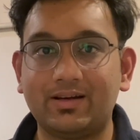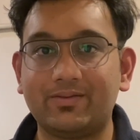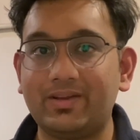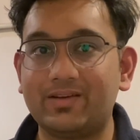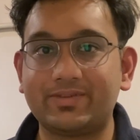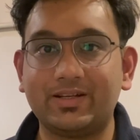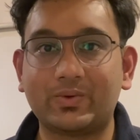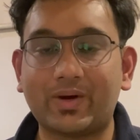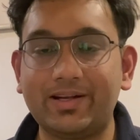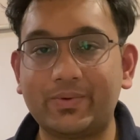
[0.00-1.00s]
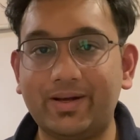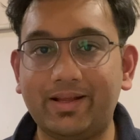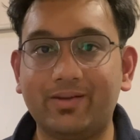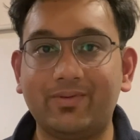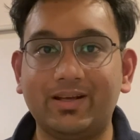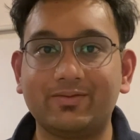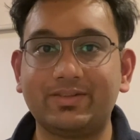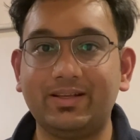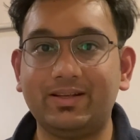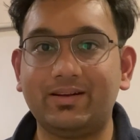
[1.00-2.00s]
We have seen quiet quitting, we have
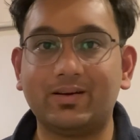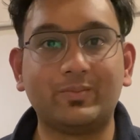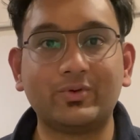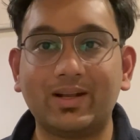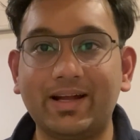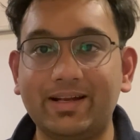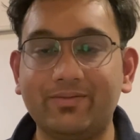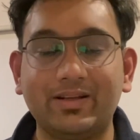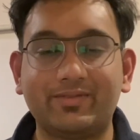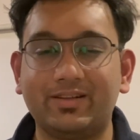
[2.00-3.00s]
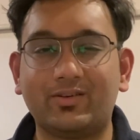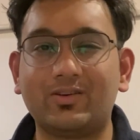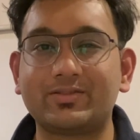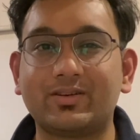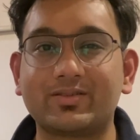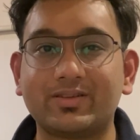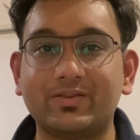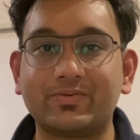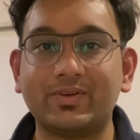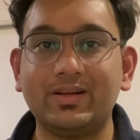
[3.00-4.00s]
seen moonlighting, we have seen all sorts
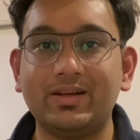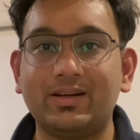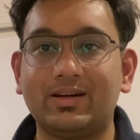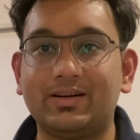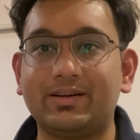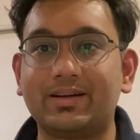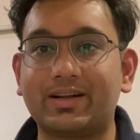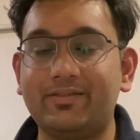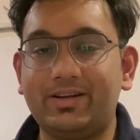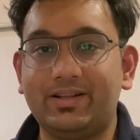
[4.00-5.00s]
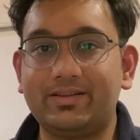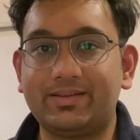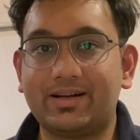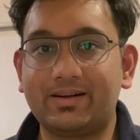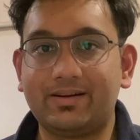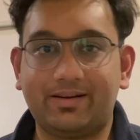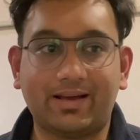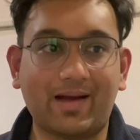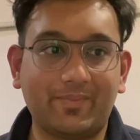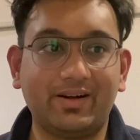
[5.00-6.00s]
of activities that
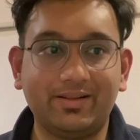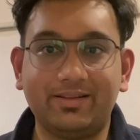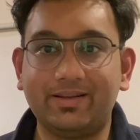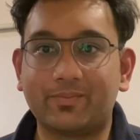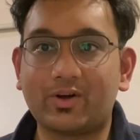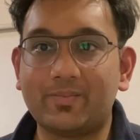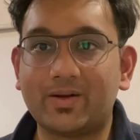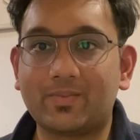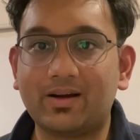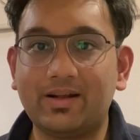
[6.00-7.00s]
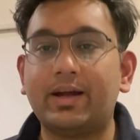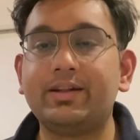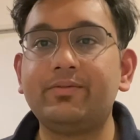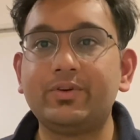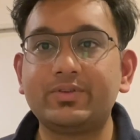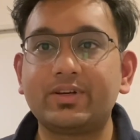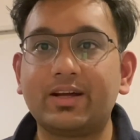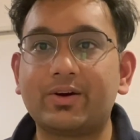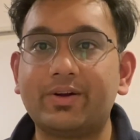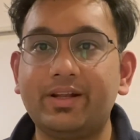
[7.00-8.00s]
happened in the employment market. And in future,
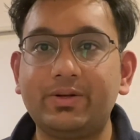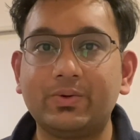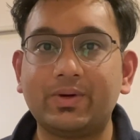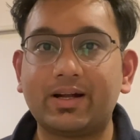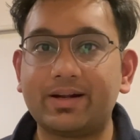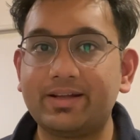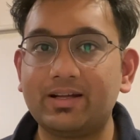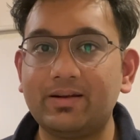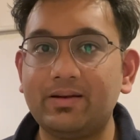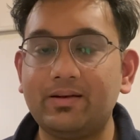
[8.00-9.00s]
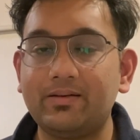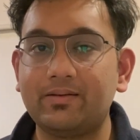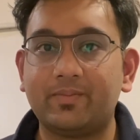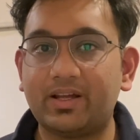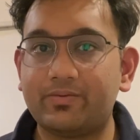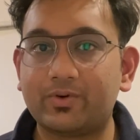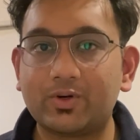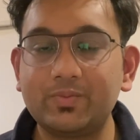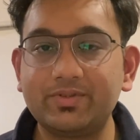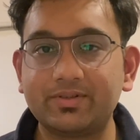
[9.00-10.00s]
according to an article by
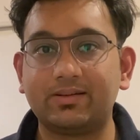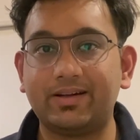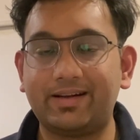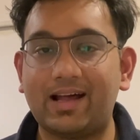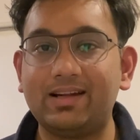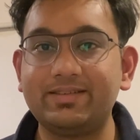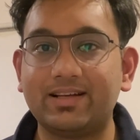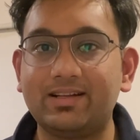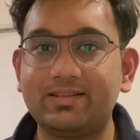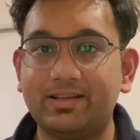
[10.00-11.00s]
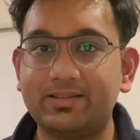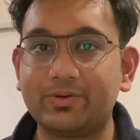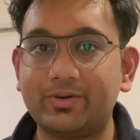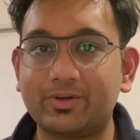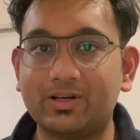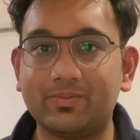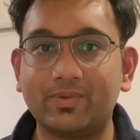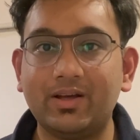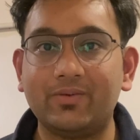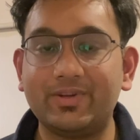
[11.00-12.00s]
Forbes, a talent challenge is going to come,
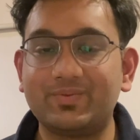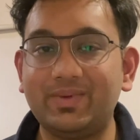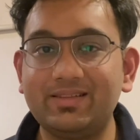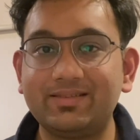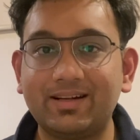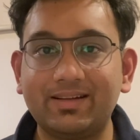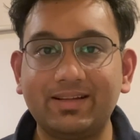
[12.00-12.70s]
which means that the